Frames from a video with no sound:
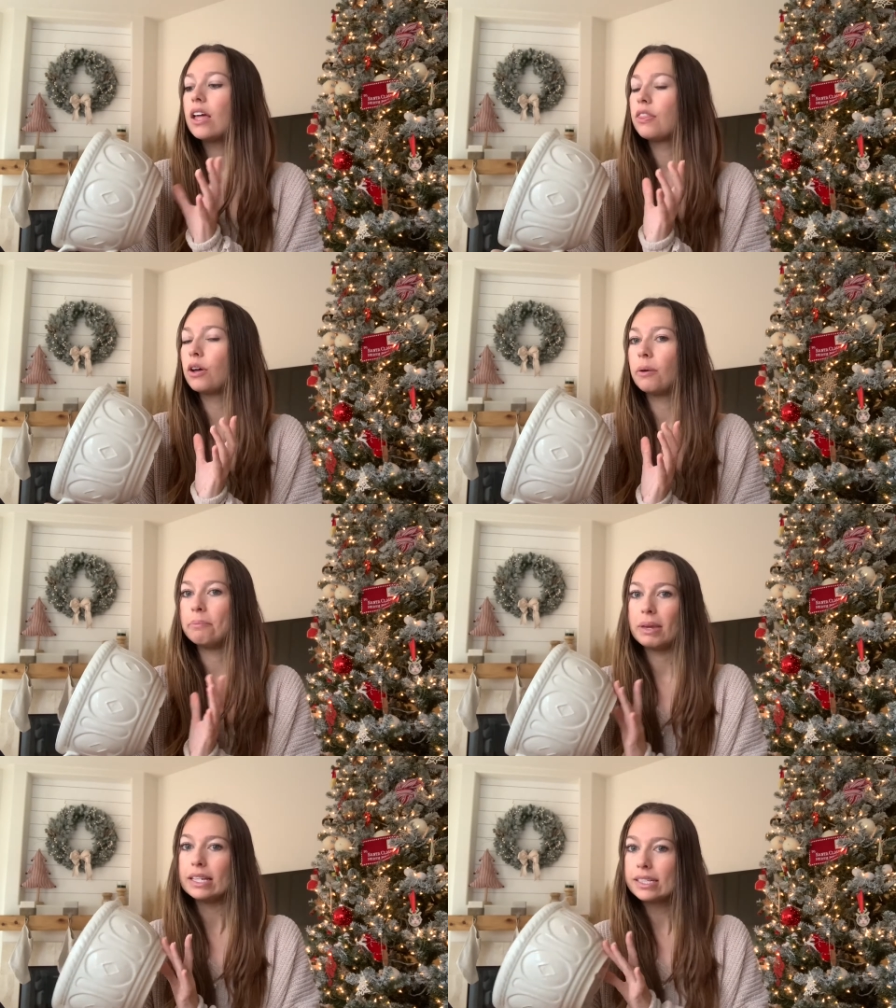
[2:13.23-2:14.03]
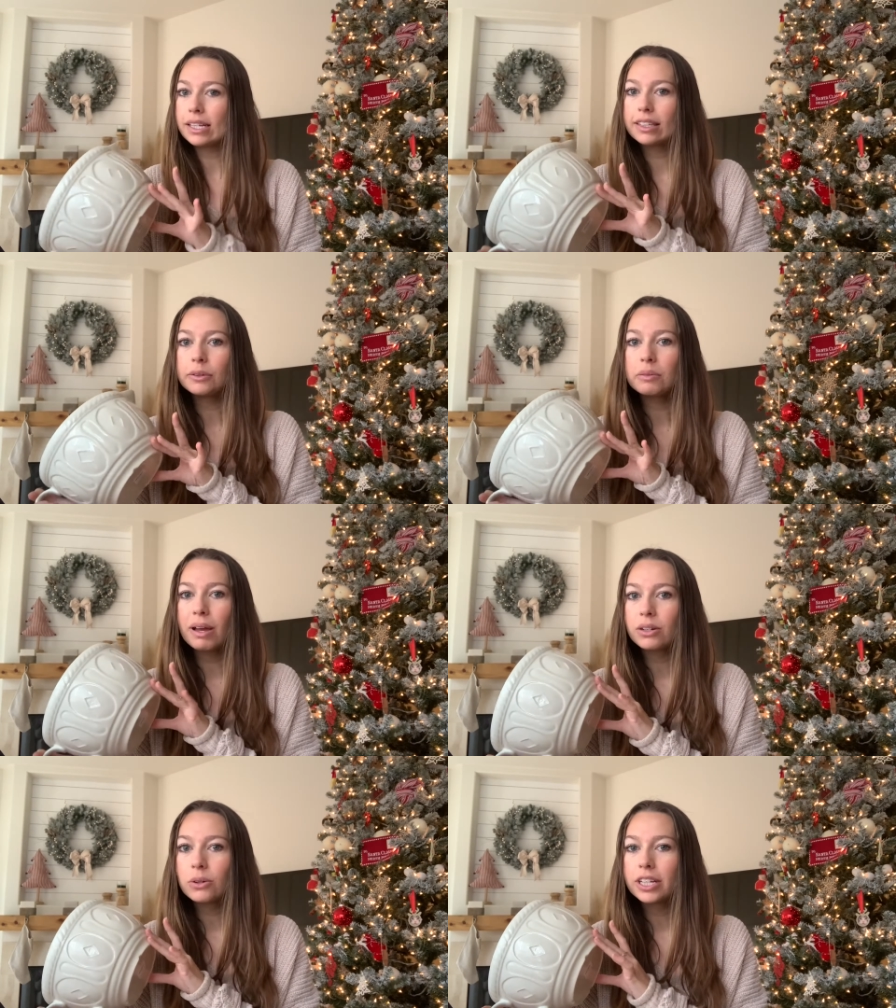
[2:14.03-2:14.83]
the amazing thing with
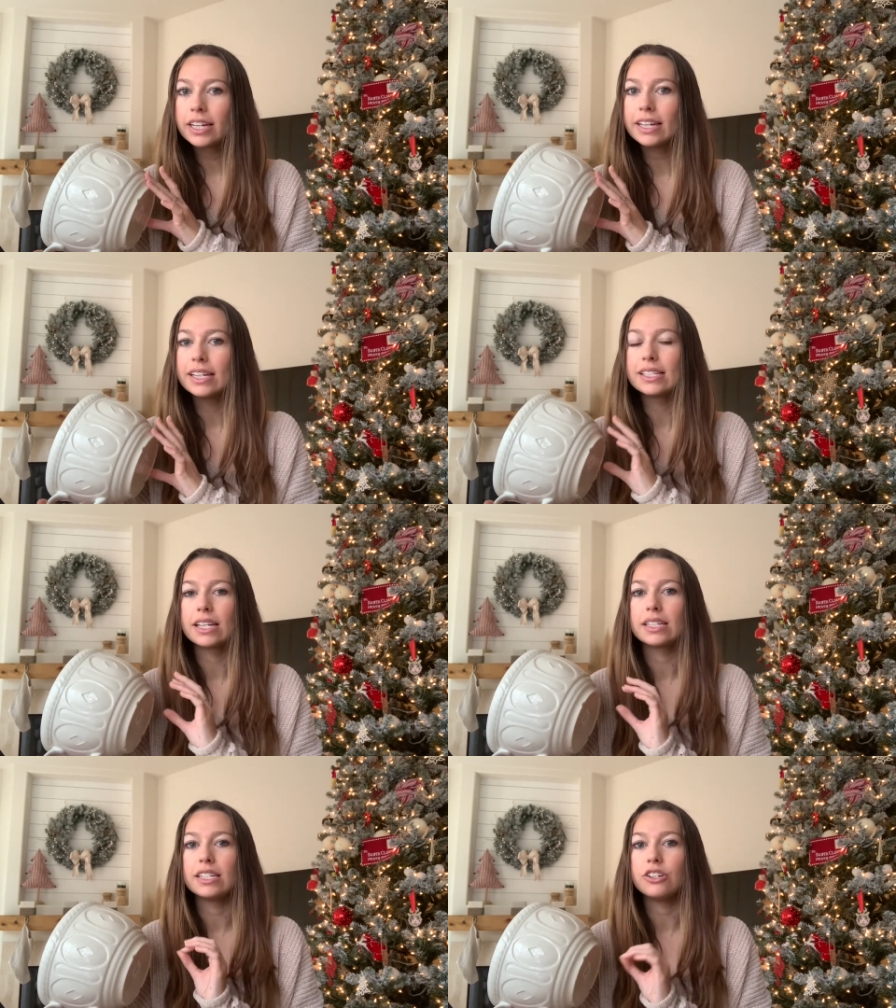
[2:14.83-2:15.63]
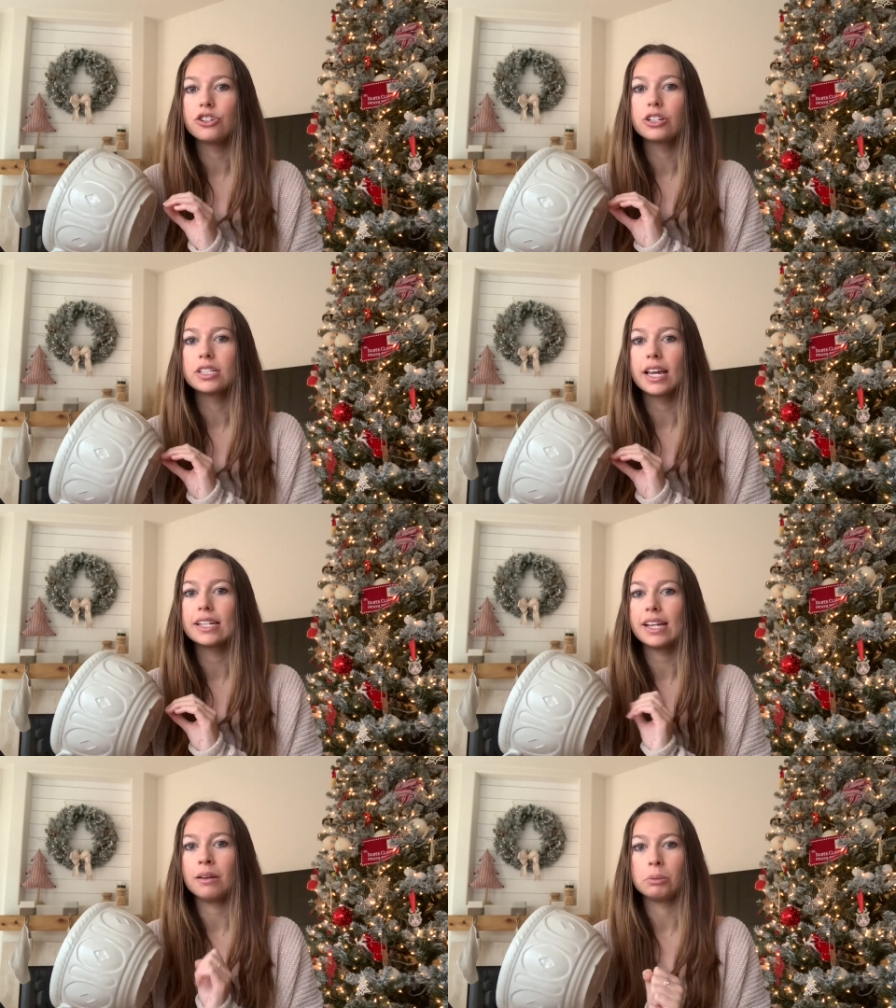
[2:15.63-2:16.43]
Magnolia is that teachers
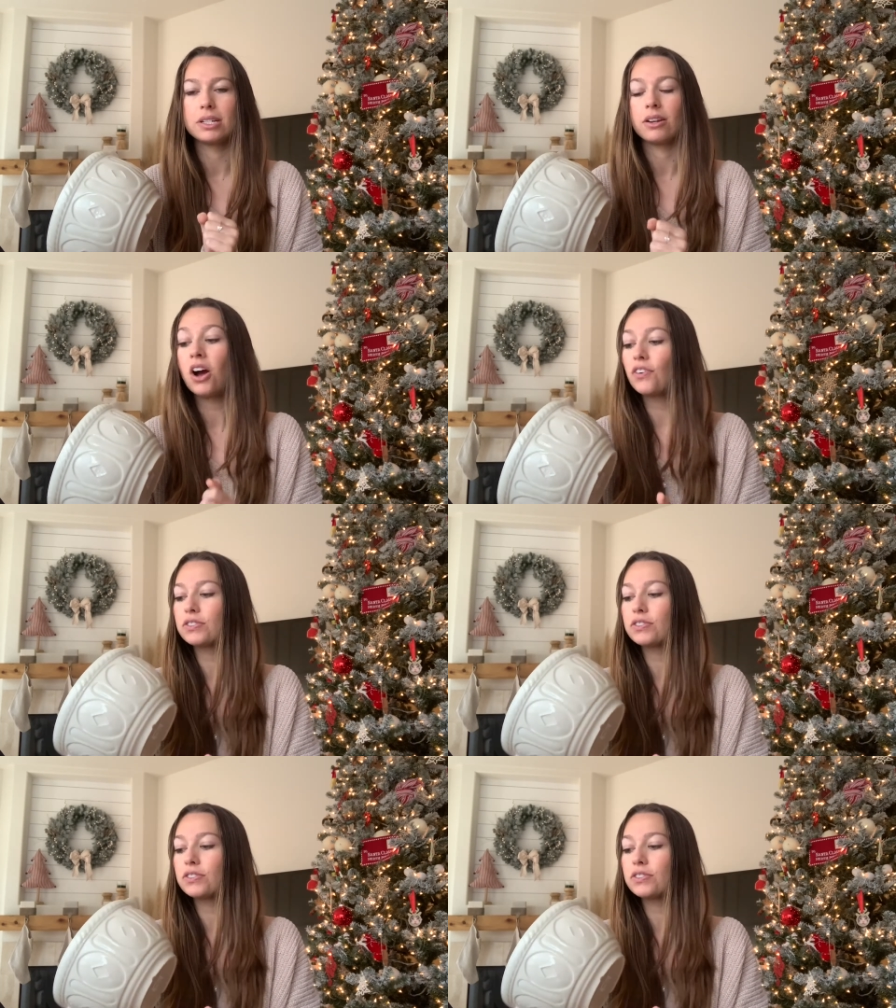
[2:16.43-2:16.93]
get 10% off.